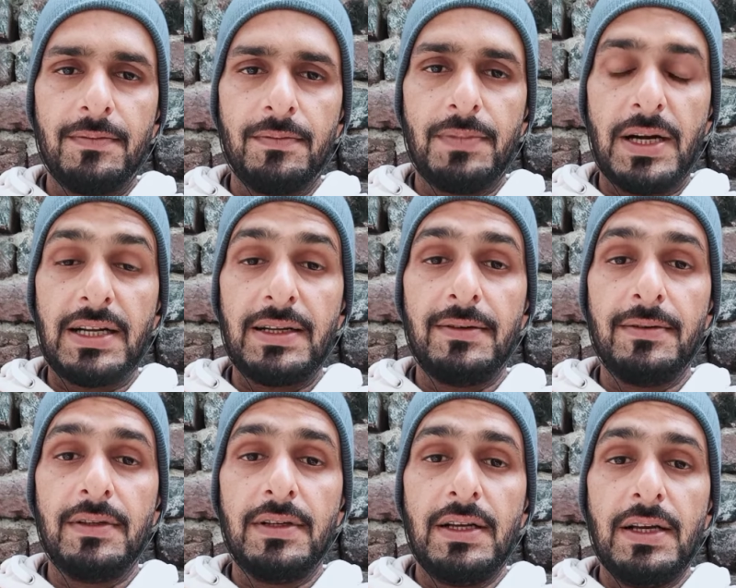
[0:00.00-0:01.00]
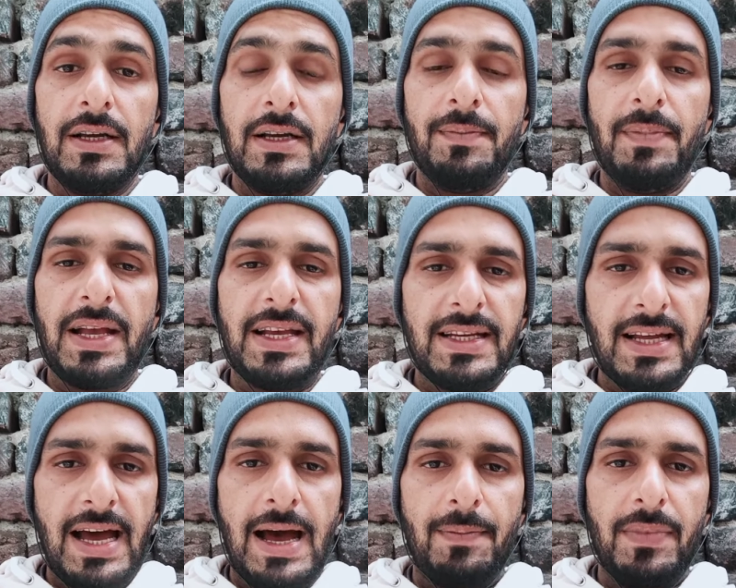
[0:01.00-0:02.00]
But make it a
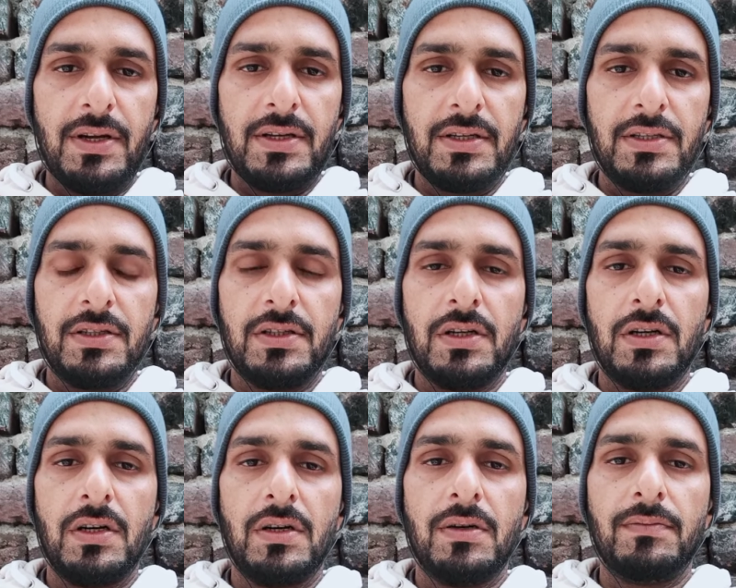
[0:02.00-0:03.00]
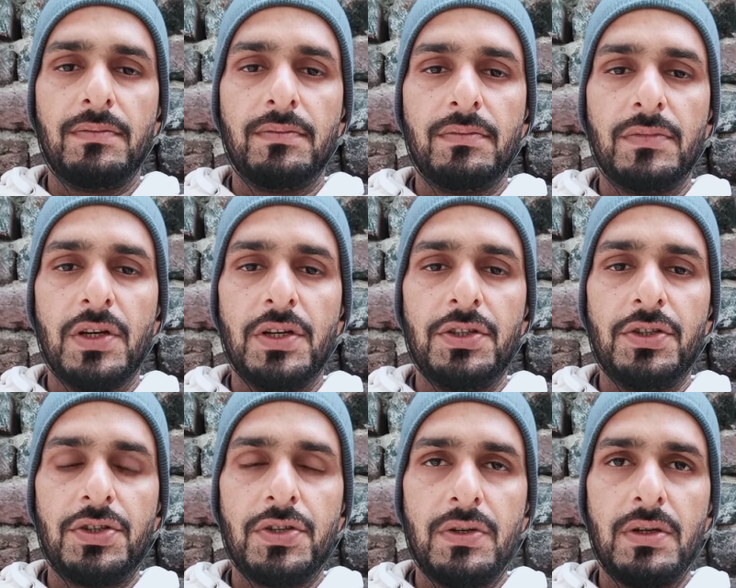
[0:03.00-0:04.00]
habit. You
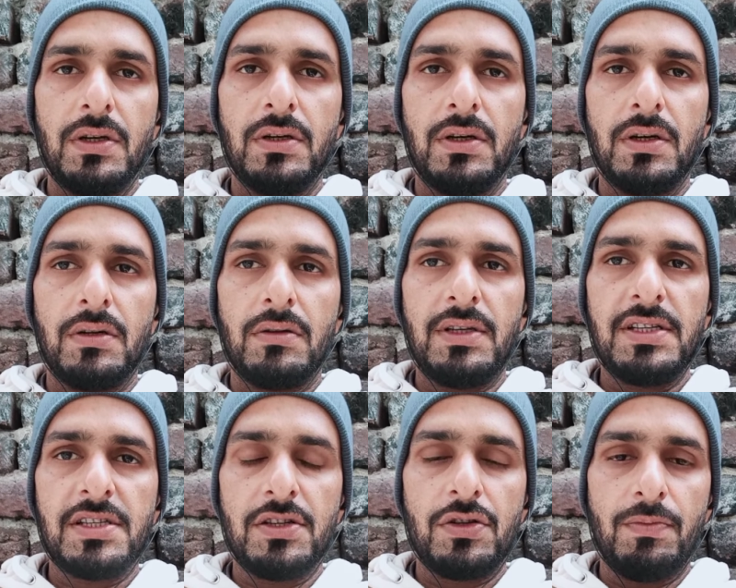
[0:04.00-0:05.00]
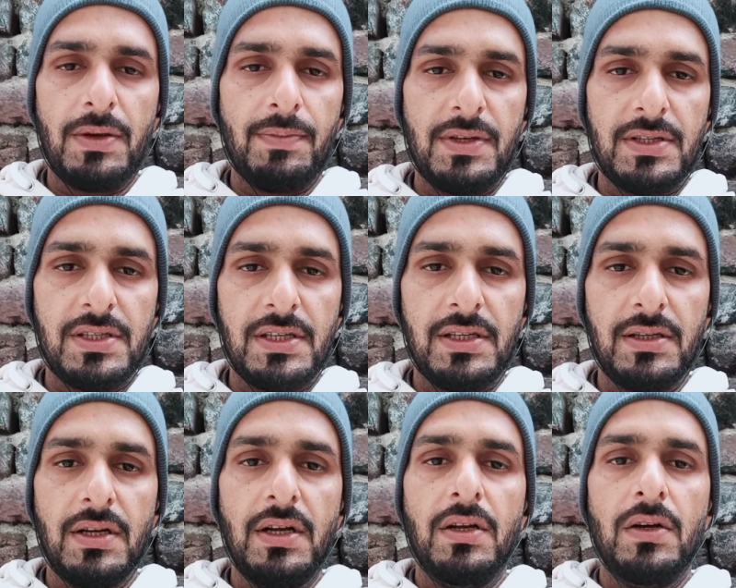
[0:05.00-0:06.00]
should listen to BBC
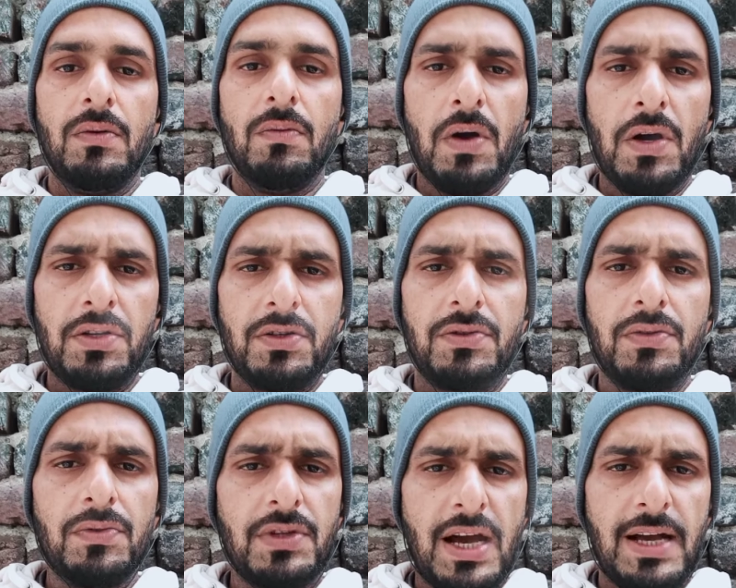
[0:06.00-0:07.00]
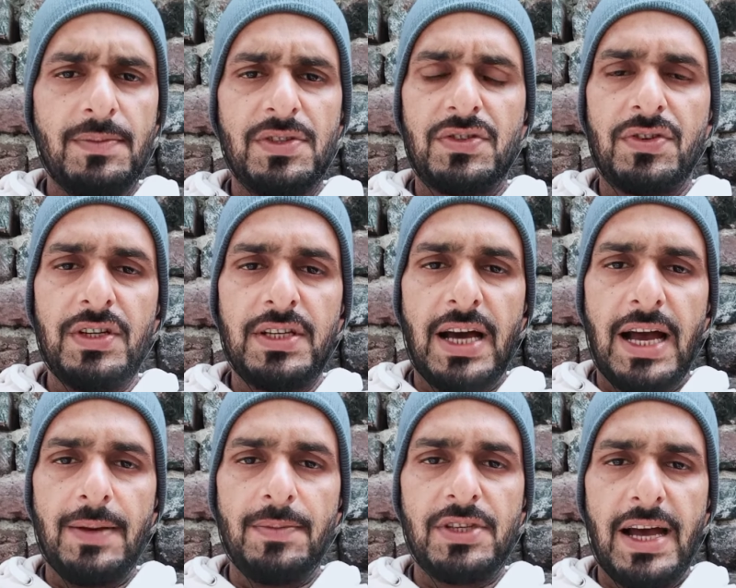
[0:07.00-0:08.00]
1 to 2 times, 3
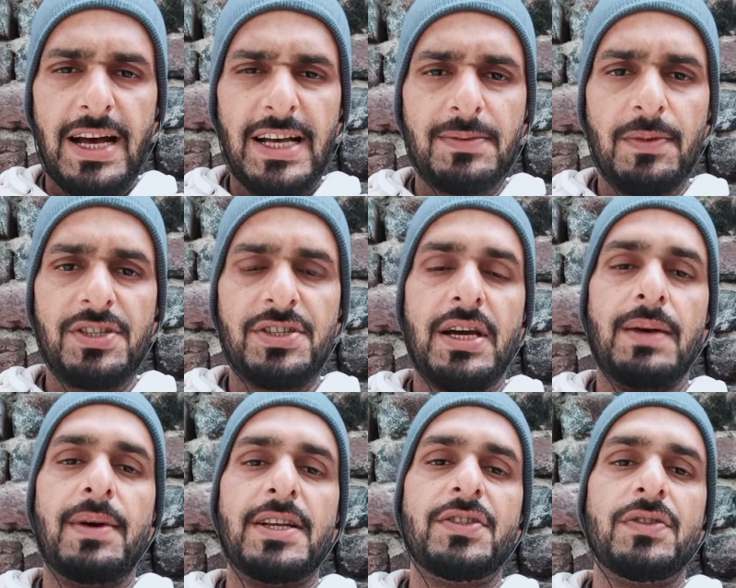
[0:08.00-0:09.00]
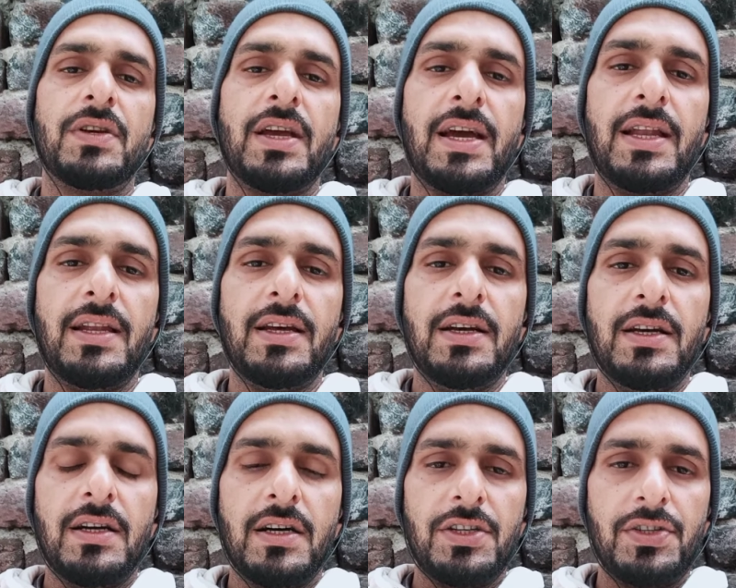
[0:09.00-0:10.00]
times, as much time as you can.
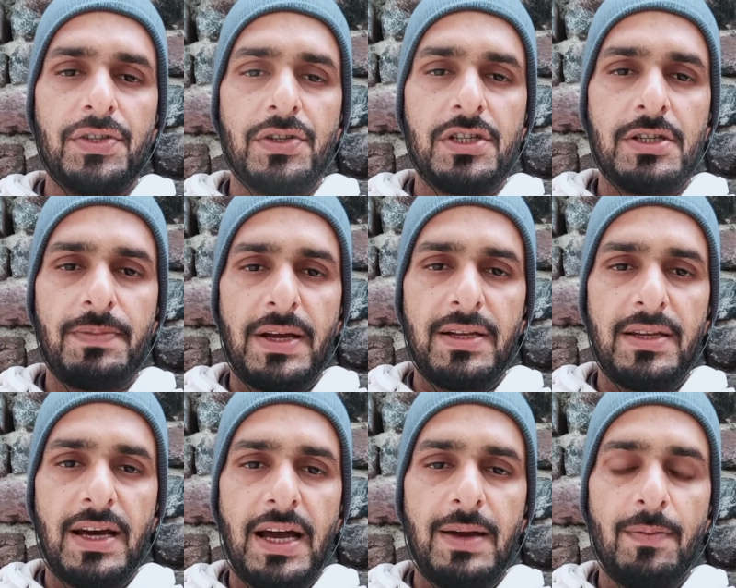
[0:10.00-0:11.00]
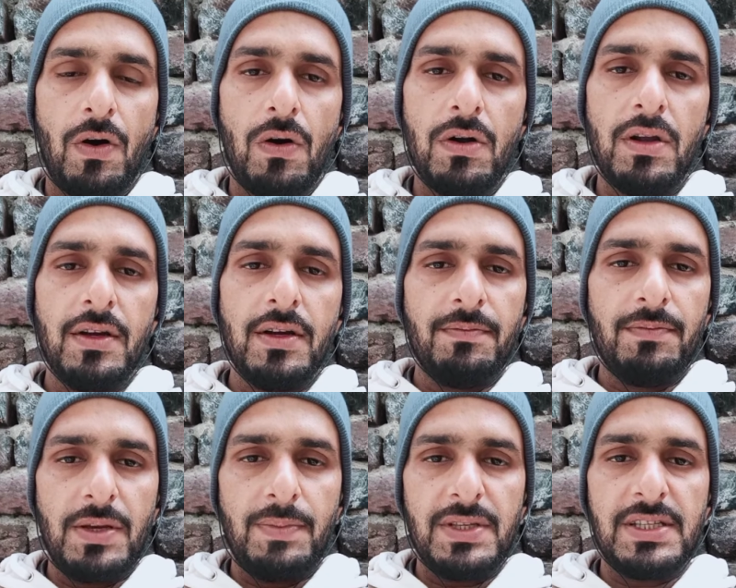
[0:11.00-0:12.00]
You should spend time on
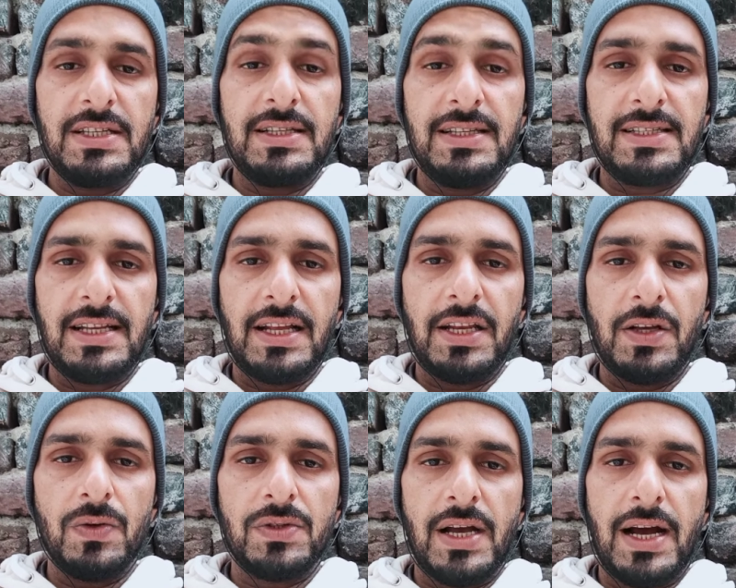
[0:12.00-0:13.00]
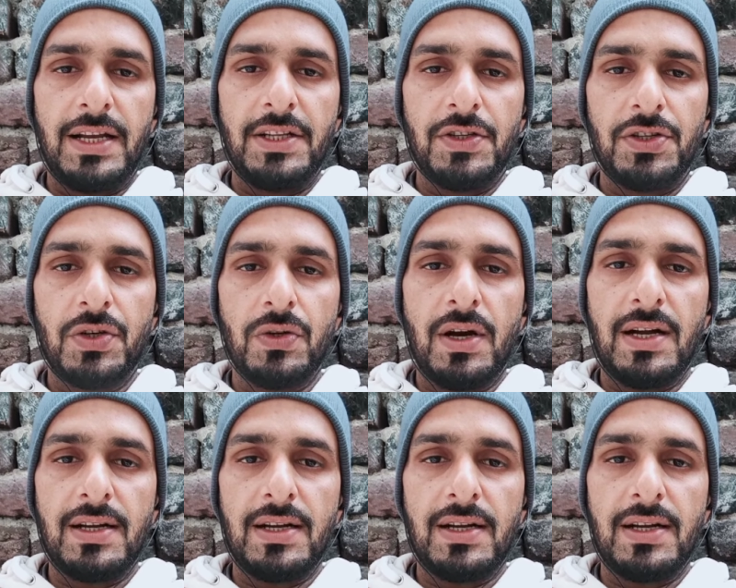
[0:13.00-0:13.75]
BBC's listening news, and you should